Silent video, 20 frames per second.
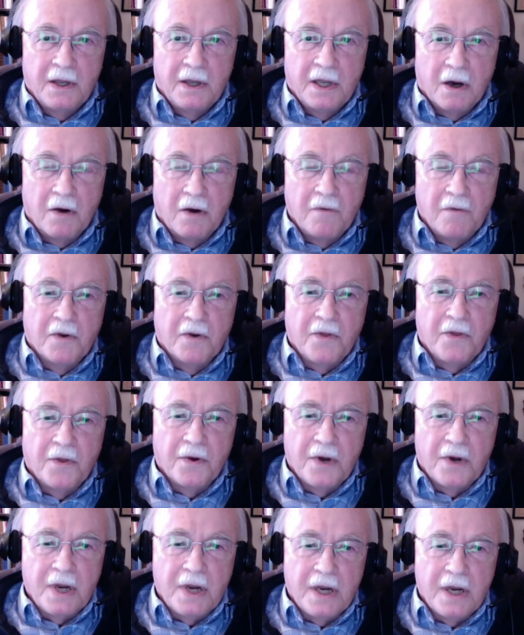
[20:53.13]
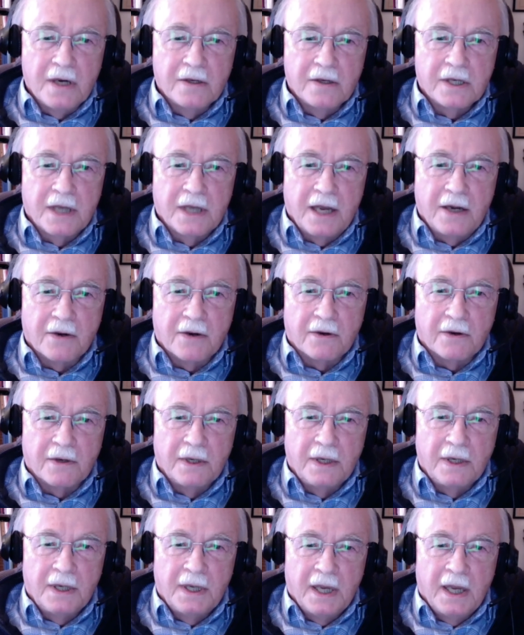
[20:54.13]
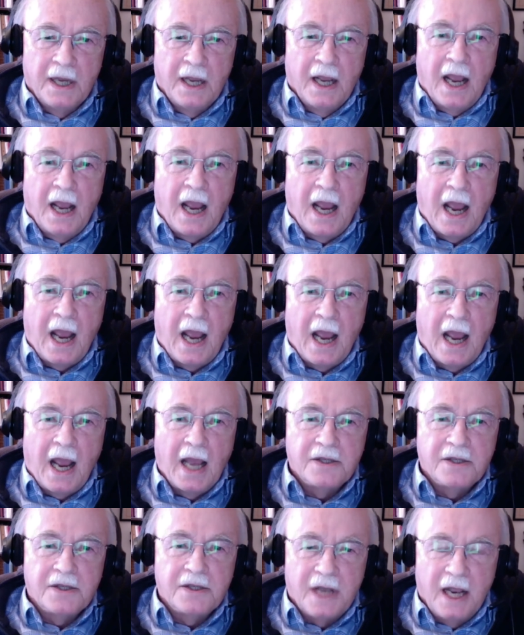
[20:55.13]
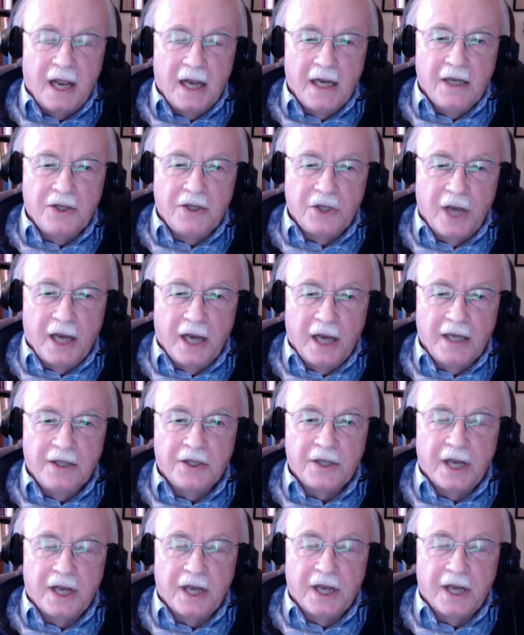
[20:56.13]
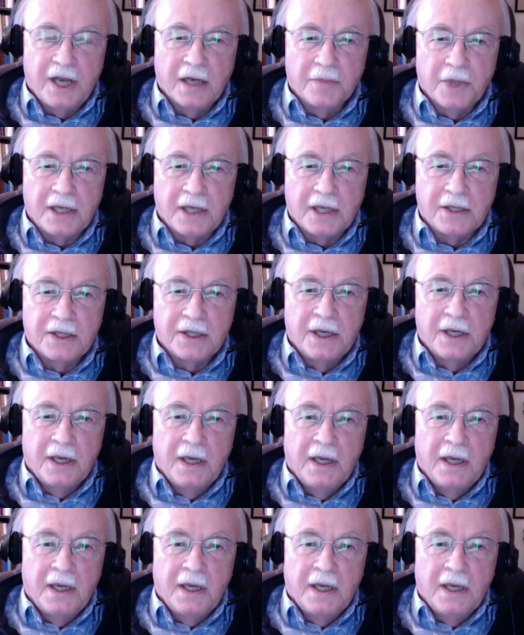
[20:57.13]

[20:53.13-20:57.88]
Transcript: over thirty years later. Has any change taken place?